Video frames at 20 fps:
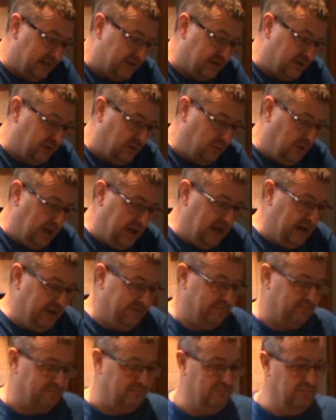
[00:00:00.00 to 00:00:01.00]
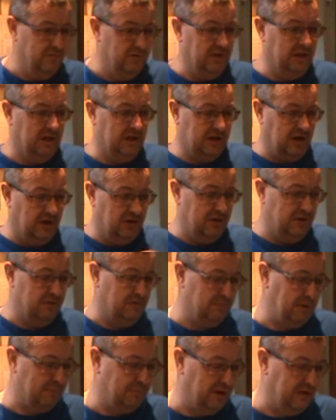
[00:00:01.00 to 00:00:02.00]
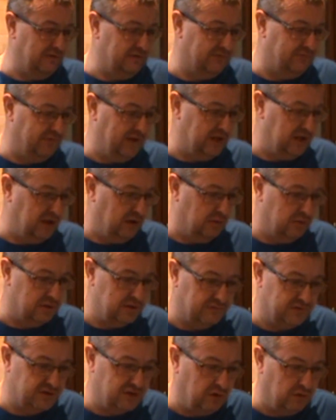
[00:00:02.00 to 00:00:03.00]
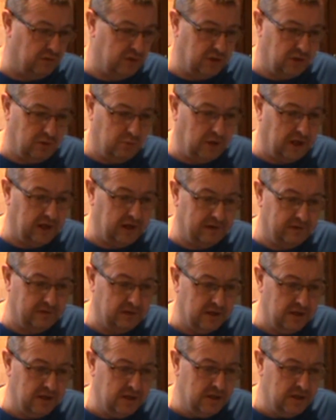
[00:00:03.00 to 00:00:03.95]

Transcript: So the way like on my previous videos, I've shown you the way